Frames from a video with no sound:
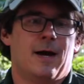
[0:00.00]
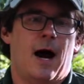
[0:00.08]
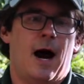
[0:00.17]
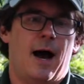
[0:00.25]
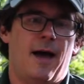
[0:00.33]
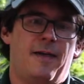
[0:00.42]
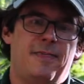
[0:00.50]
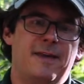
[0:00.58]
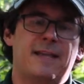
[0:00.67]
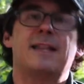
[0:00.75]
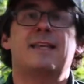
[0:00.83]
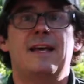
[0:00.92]
I think
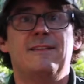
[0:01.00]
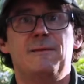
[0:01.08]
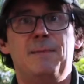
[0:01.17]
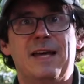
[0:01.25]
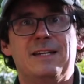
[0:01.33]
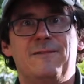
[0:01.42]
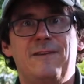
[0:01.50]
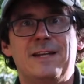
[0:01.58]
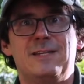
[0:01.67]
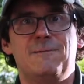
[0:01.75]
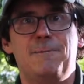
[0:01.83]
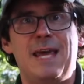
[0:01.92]
that tends to be a
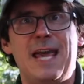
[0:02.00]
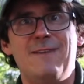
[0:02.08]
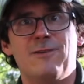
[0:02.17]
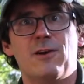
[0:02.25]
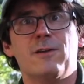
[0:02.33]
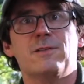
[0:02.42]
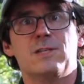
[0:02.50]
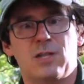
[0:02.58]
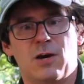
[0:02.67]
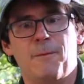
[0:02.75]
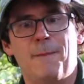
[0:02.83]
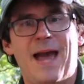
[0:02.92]
defensive behavior,
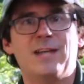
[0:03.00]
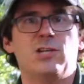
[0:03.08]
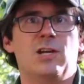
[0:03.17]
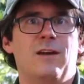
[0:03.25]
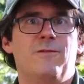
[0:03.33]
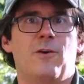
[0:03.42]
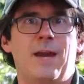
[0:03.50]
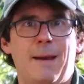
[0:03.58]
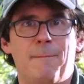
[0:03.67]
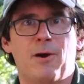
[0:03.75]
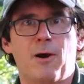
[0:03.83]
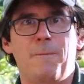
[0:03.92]
so imagine if your
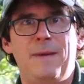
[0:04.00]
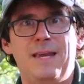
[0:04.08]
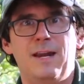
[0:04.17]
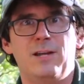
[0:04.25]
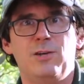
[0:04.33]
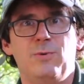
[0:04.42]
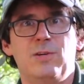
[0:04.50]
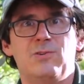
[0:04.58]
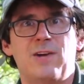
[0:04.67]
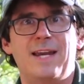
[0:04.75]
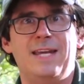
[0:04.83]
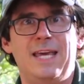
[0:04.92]
hamburger peed on you when you
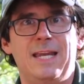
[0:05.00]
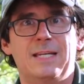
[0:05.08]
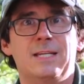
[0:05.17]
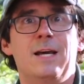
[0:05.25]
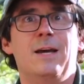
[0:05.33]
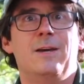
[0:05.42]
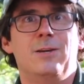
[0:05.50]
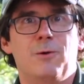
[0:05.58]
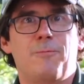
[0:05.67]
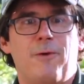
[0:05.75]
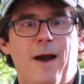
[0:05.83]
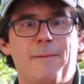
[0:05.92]
tried to eat it, you
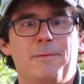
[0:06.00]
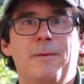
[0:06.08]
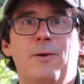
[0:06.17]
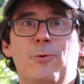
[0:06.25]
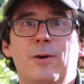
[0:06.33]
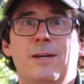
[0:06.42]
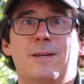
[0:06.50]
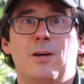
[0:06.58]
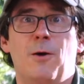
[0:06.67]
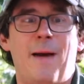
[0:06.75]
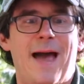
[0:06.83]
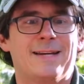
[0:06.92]
probably wouldn't
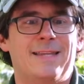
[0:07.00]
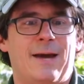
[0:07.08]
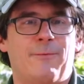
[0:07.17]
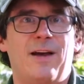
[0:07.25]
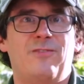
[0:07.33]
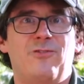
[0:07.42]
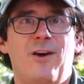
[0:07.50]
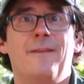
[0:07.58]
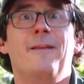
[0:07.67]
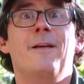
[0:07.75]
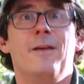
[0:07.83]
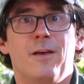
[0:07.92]
go back to that restaurant,
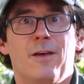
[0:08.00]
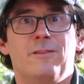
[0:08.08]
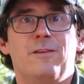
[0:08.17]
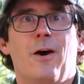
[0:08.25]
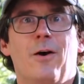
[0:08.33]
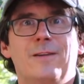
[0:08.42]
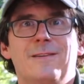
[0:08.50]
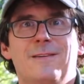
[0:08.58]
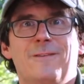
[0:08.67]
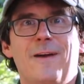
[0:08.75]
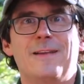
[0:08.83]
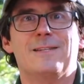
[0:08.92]
so it's a
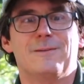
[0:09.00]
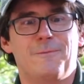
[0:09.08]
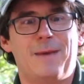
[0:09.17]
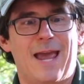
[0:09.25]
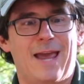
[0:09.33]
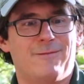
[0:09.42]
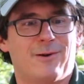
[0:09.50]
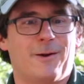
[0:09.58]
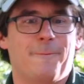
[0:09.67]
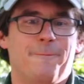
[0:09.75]
defensive behavior.